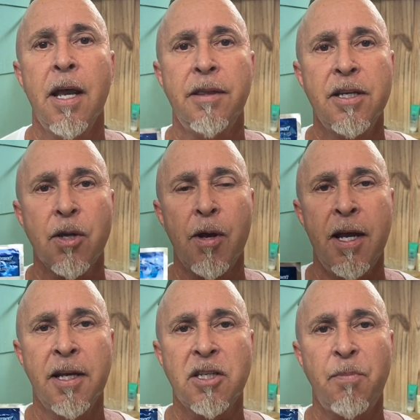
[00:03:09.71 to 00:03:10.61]
These are
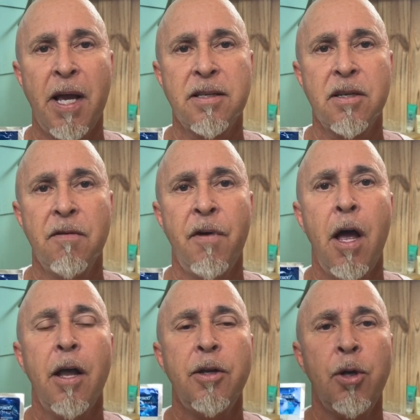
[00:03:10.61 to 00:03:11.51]
inexpensive.
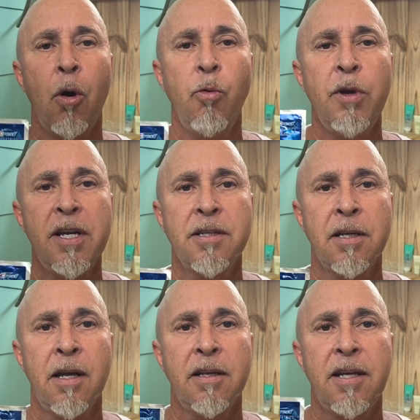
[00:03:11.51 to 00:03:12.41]
No reason